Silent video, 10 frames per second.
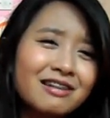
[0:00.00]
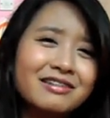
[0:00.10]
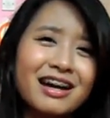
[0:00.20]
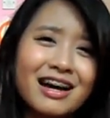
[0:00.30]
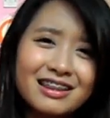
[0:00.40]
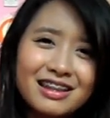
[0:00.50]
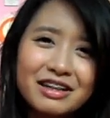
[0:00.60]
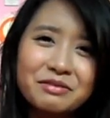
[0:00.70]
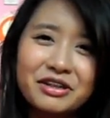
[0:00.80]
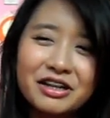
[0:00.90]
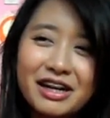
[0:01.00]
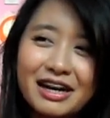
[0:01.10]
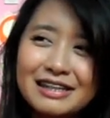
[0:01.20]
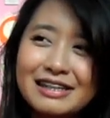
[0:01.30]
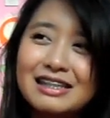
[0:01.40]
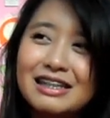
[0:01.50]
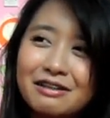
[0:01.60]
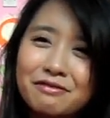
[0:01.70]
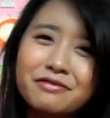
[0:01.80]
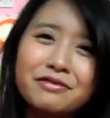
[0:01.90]
Now that I think about it, I just
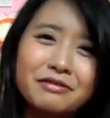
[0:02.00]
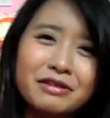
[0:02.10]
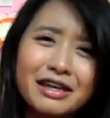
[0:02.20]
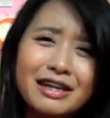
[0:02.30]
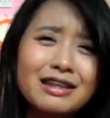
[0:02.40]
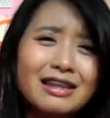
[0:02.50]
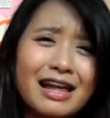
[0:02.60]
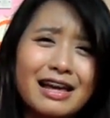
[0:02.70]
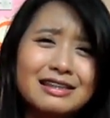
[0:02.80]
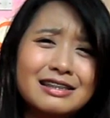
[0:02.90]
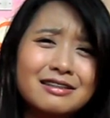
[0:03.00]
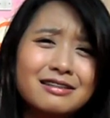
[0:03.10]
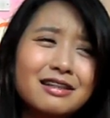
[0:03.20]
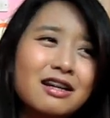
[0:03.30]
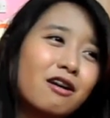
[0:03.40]
live to eat last year